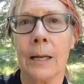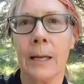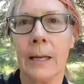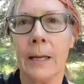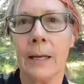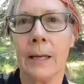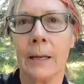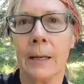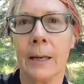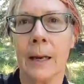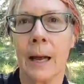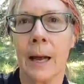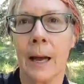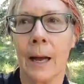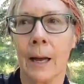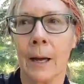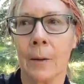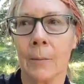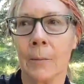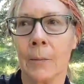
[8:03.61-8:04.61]
in
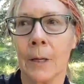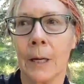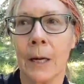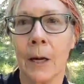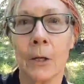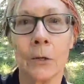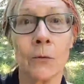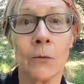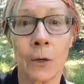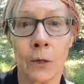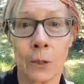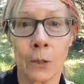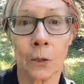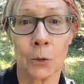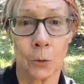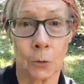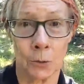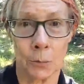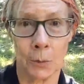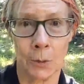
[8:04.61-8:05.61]
um, a very
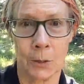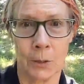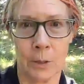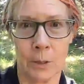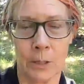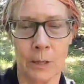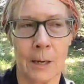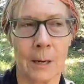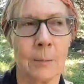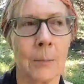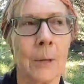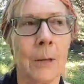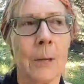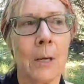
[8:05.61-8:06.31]
short period of time.